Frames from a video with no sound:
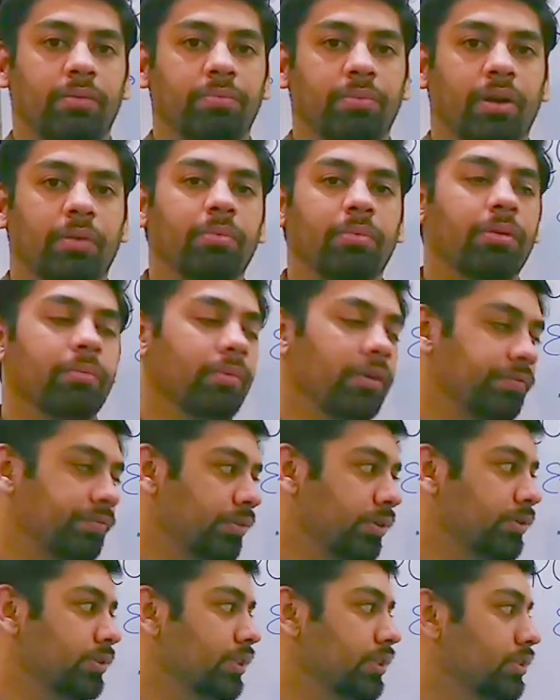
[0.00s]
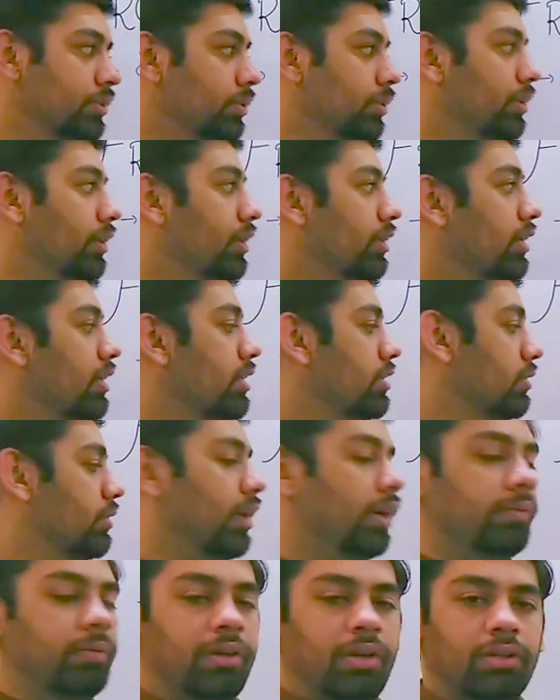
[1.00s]
problem of frozen shoulder. So
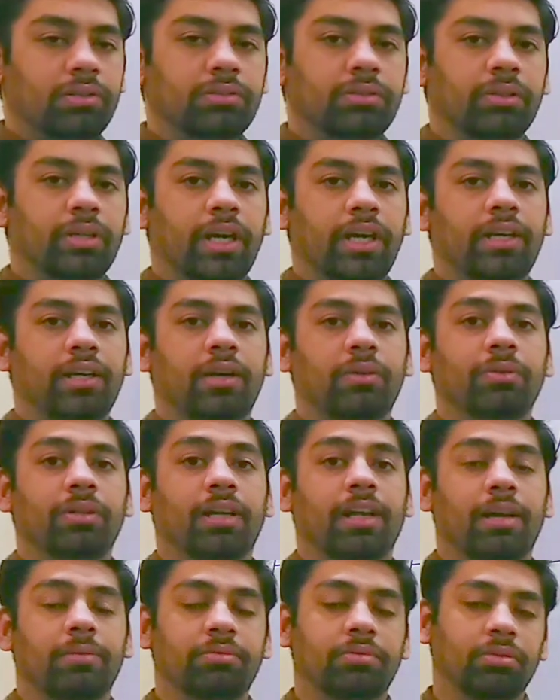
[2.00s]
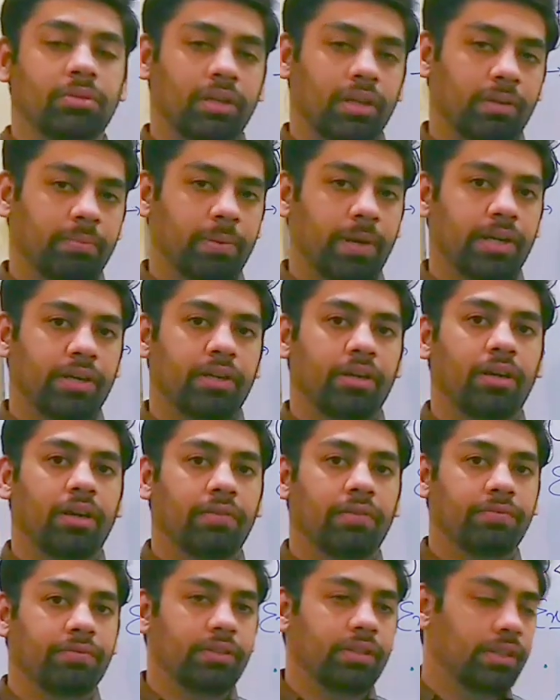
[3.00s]
I will also write down the capsular pattern
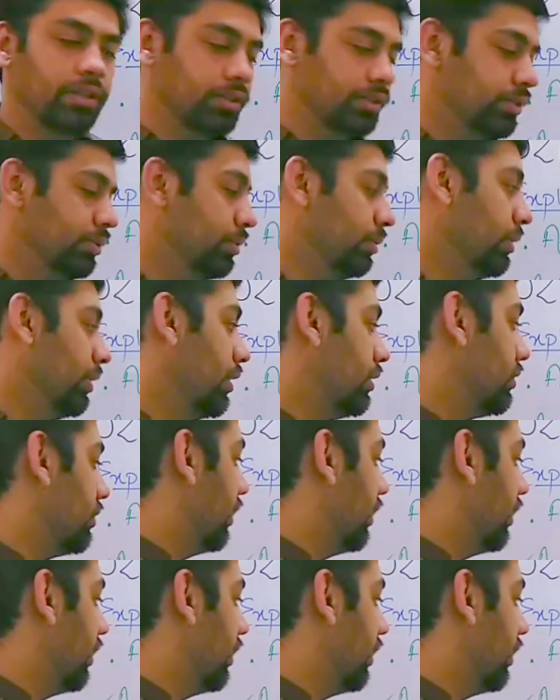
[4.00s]
of the shoulder